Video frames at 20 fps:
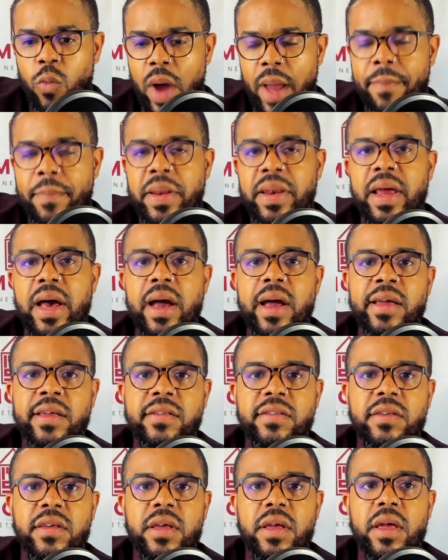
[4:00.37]

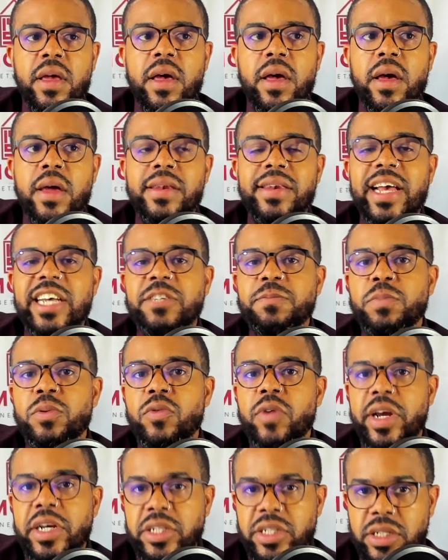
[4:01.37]
weaponize
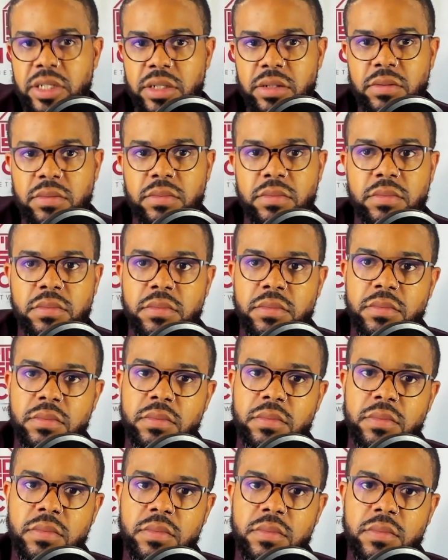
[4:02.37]
desperation,
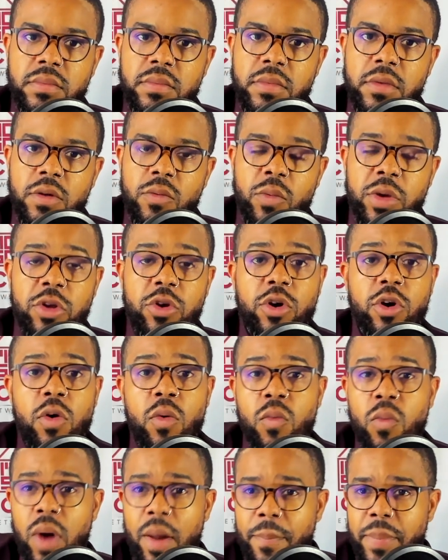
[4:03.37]
when you
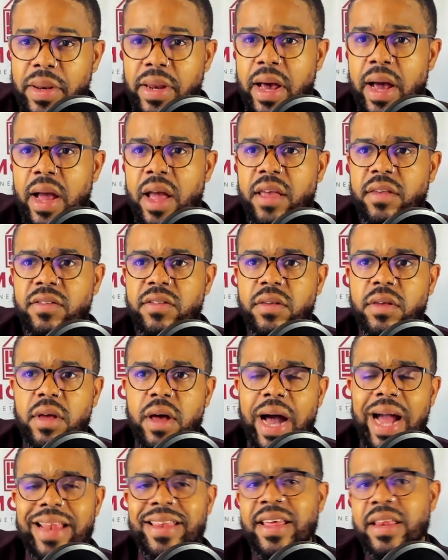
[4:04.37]
can weaponize
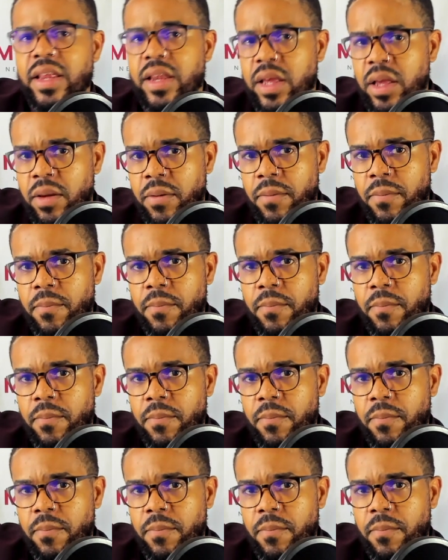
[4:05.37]
identity,